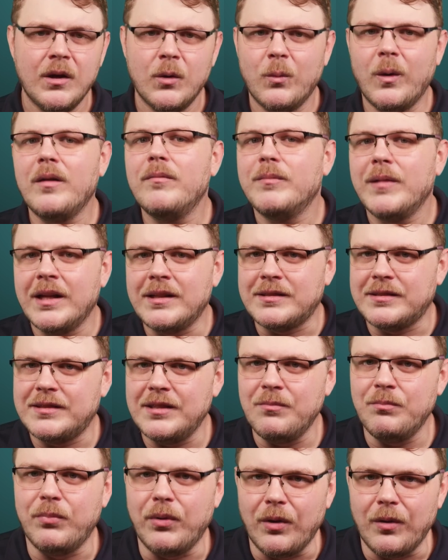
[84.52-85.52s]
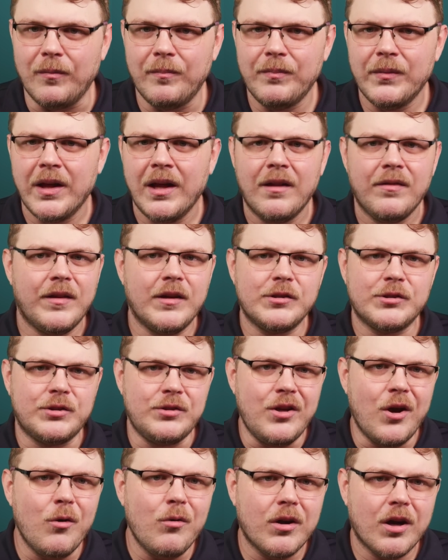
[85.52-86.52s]
Well, it's simple. There's
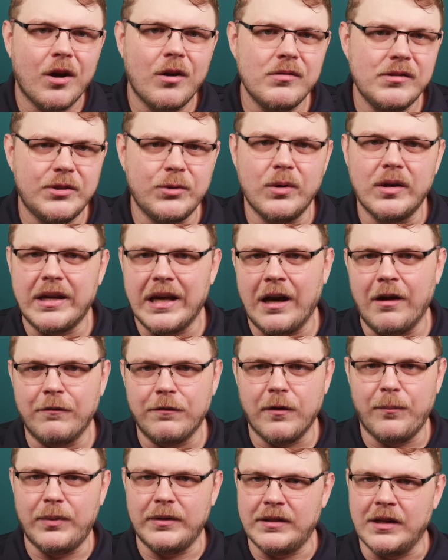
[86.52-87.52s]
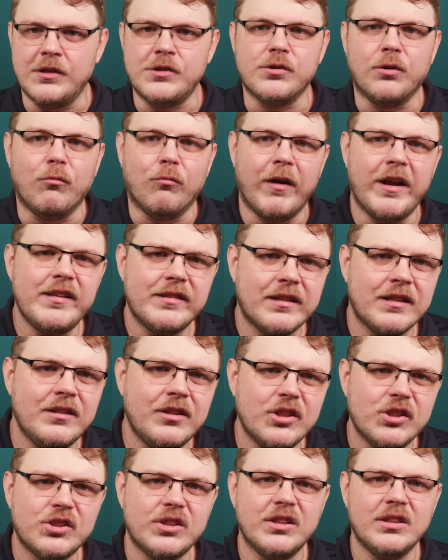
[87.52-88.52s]
no code to account for potential race
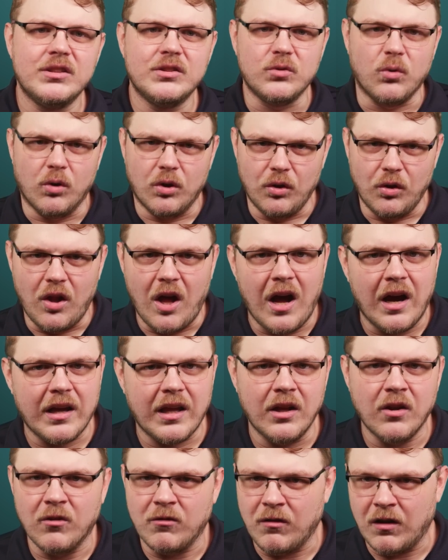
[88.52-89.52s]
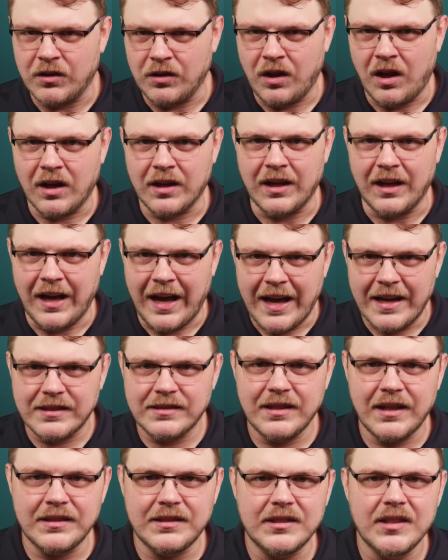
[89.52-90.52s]
conditions or locking or unlocking
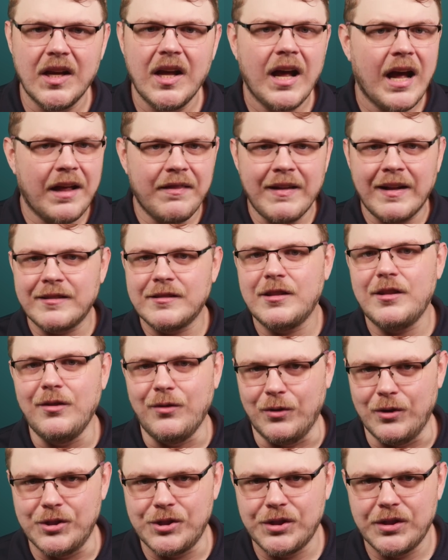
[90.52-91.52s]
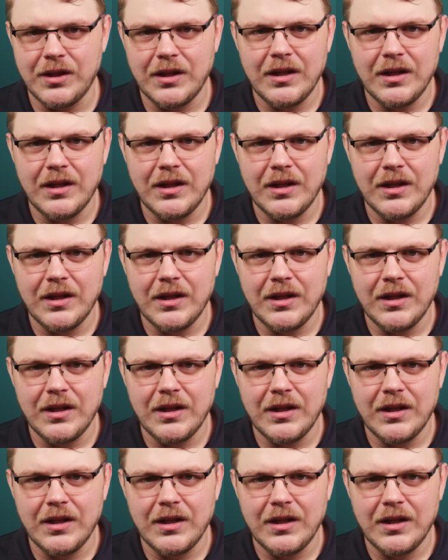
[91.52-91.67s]
assets, and that's huge.